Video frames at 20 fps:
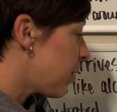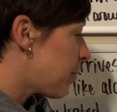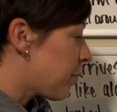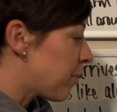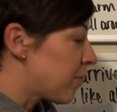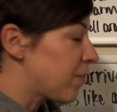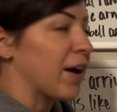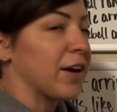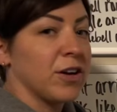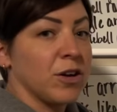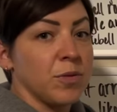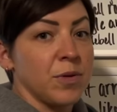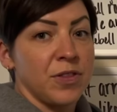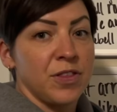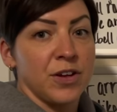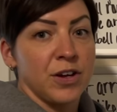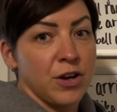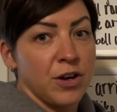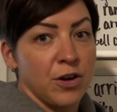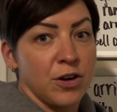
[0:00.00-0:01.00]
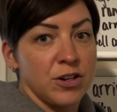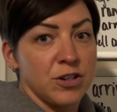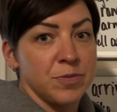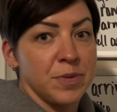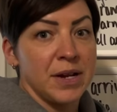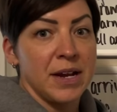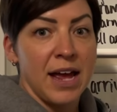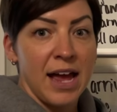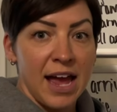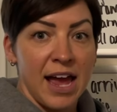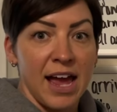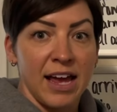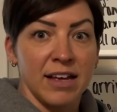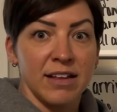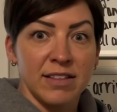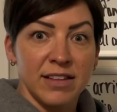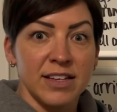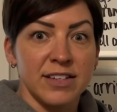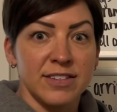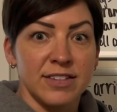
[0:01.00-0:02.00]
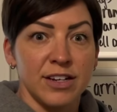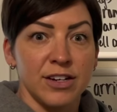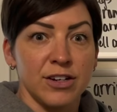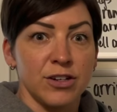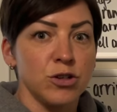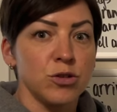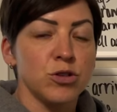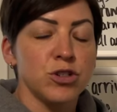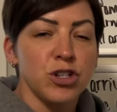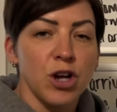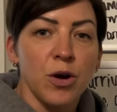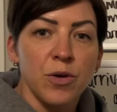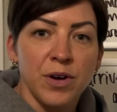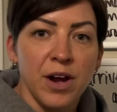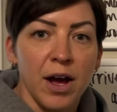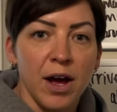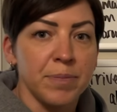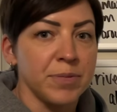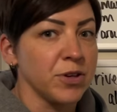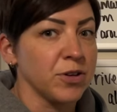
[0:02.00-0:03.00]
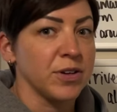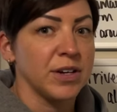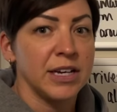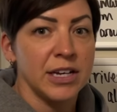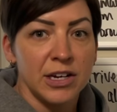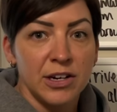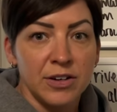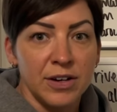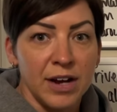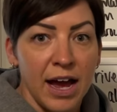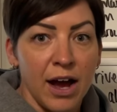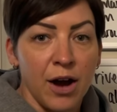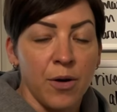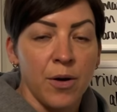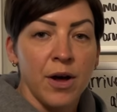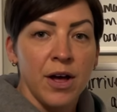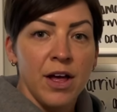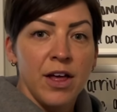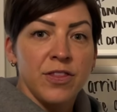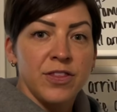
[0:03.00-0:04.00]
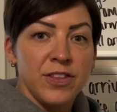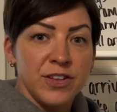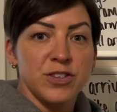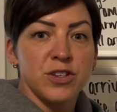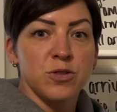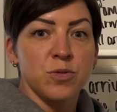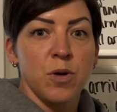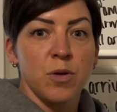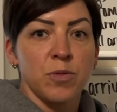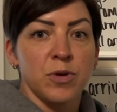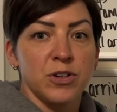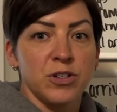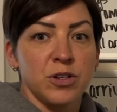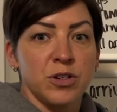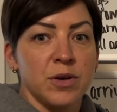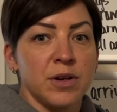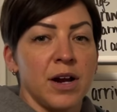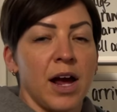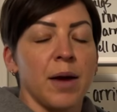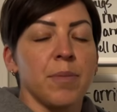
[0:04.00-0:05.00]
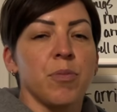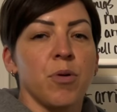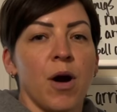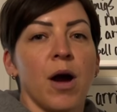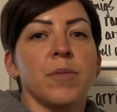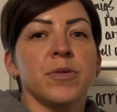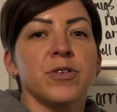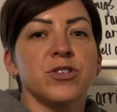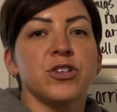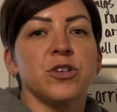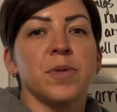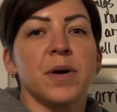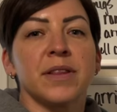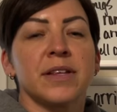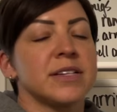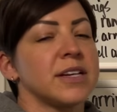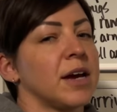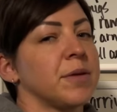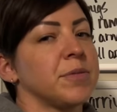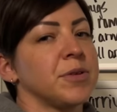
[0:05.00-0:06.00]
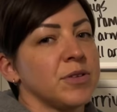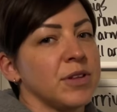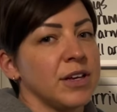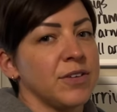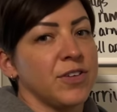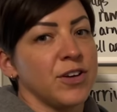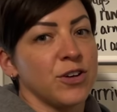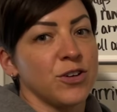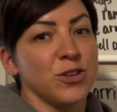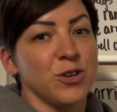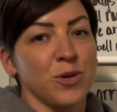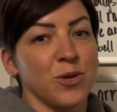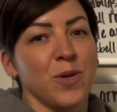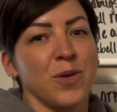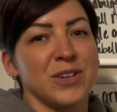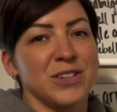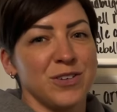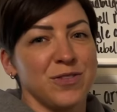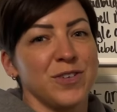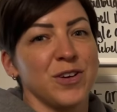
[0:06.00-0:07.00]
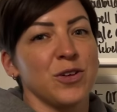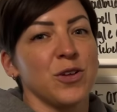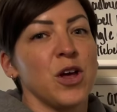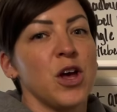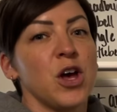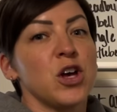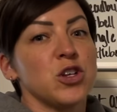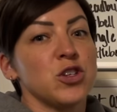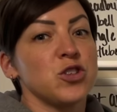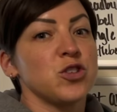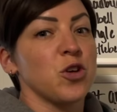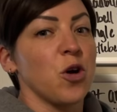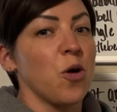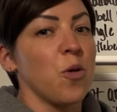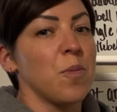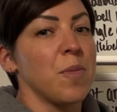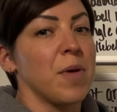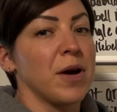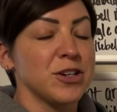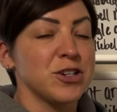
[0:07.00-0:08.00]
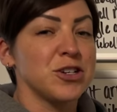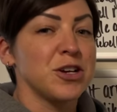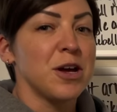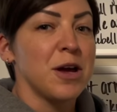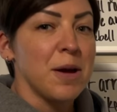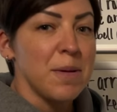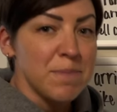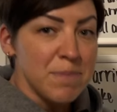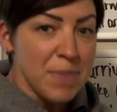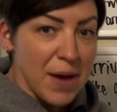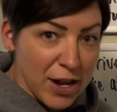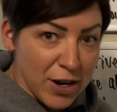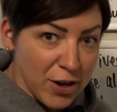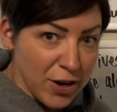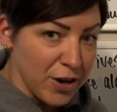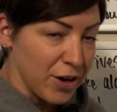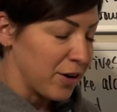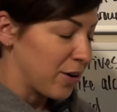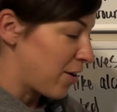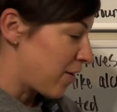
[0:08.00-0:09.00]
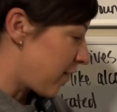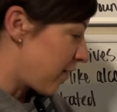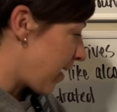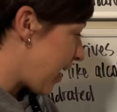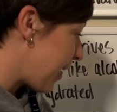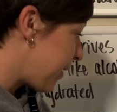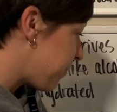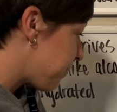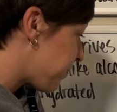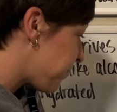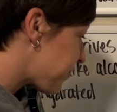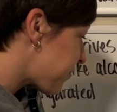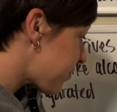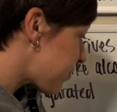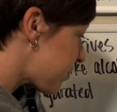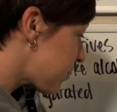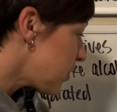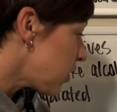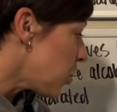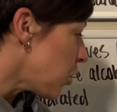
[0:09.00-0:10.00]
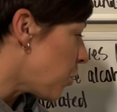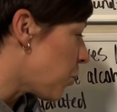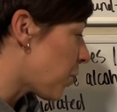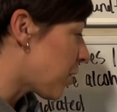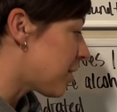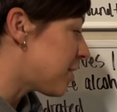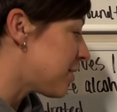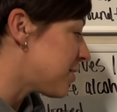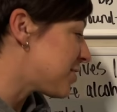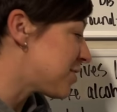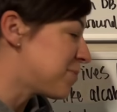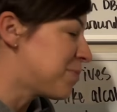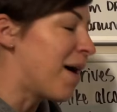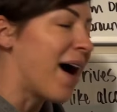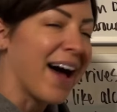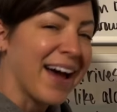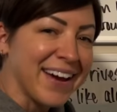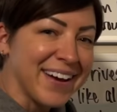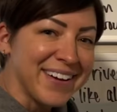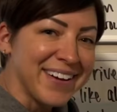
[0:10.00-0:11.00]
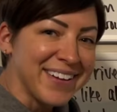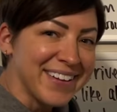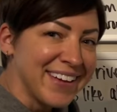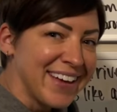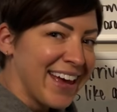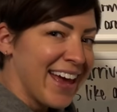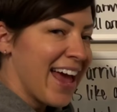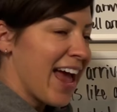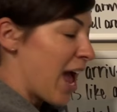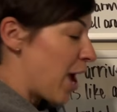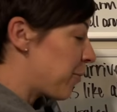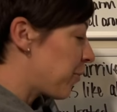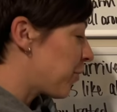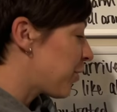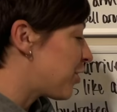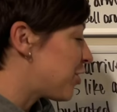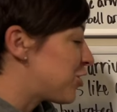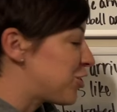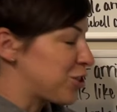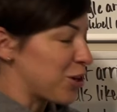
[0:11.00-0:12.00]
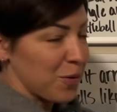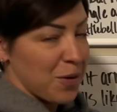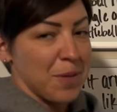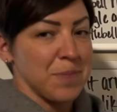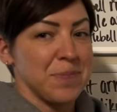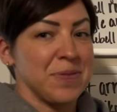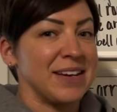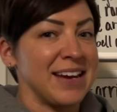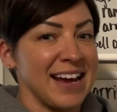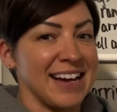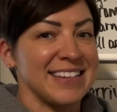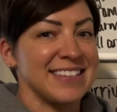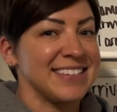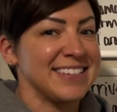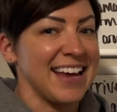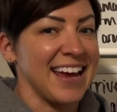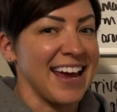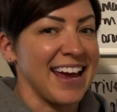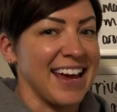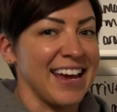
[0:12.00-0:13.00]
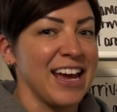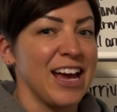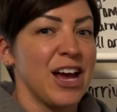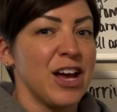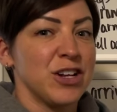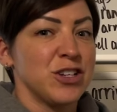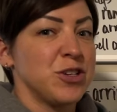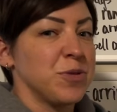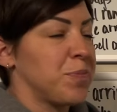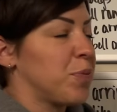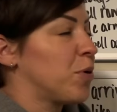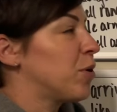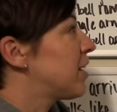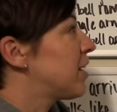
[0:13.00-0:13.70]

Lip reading: to provide her with encouragement. Hey, listen, you showed up, you're here now. This is what we're doing. I promise you by the time you leave here, you're going to feel so much better, all right? We're going to smile and we're going to show up the next day to put